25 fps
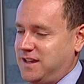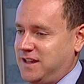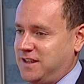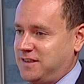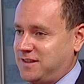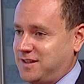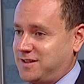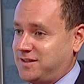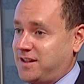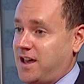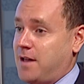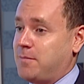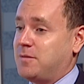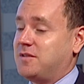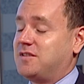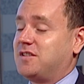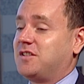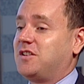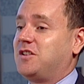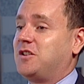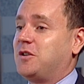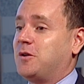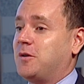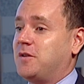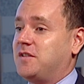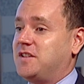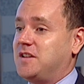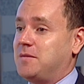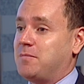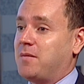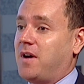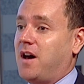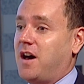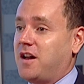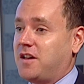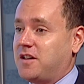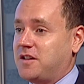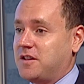in the cybersecurity
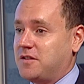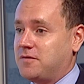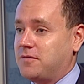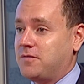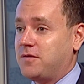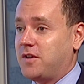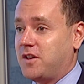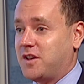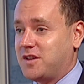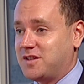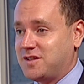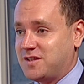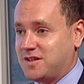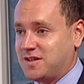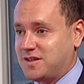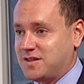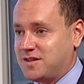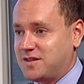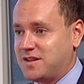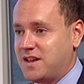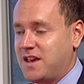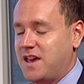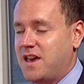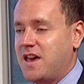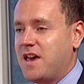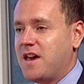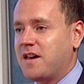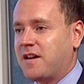market versus